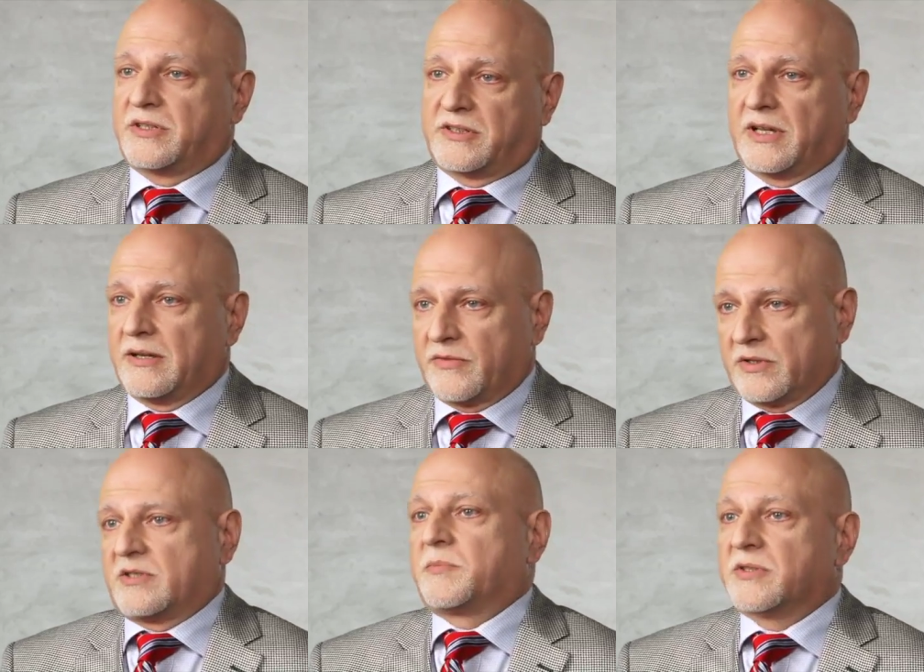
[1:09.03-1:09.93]
staff
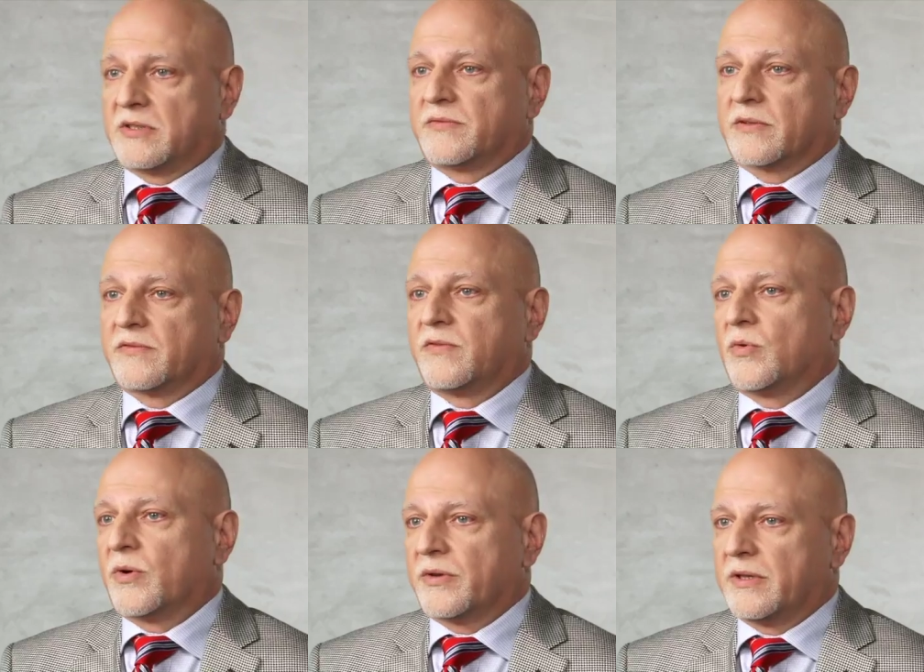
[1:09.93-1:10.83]
on a specific
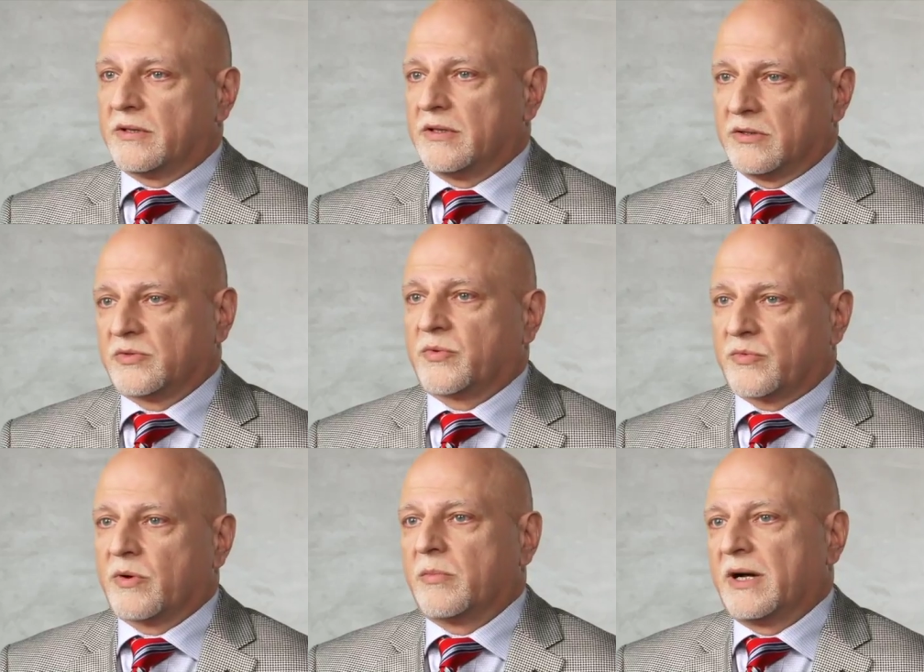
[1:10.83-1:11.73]
floor that deals
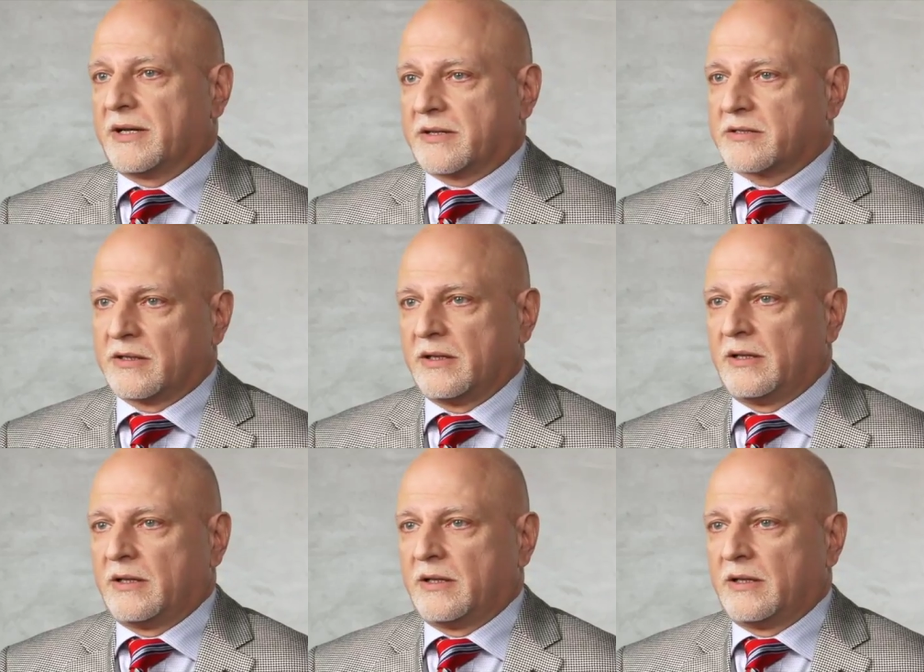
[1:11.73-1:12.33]
with robotics.